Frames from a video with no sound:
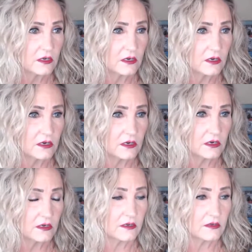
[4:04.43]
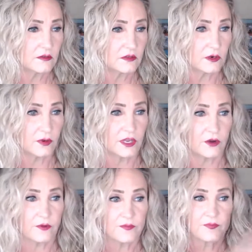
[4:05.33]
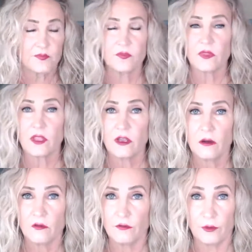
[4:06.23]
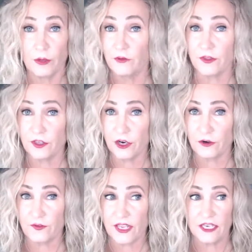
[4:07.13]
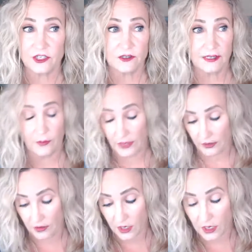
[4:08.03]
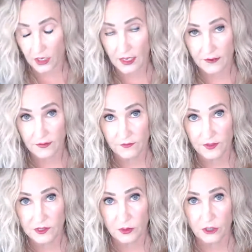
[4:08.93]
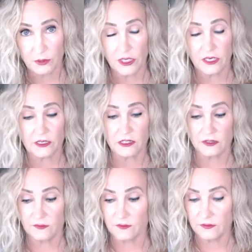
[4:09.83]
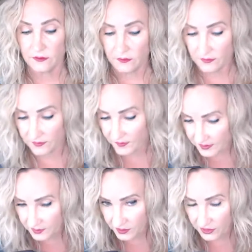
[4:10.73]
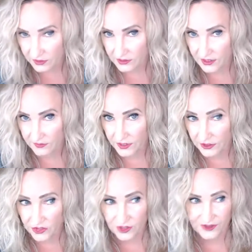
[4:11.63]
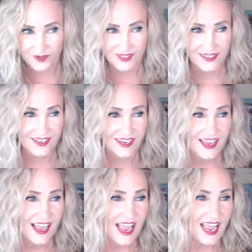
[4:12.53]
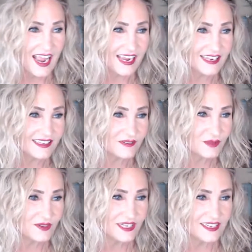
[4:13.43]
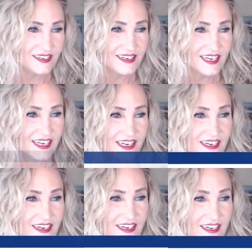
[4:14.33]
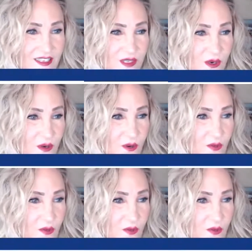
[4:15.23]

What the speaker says: there we go. Removing the notifications that we are not live on Facebook because Facebook is having issues. Hey, Lynn Marie. So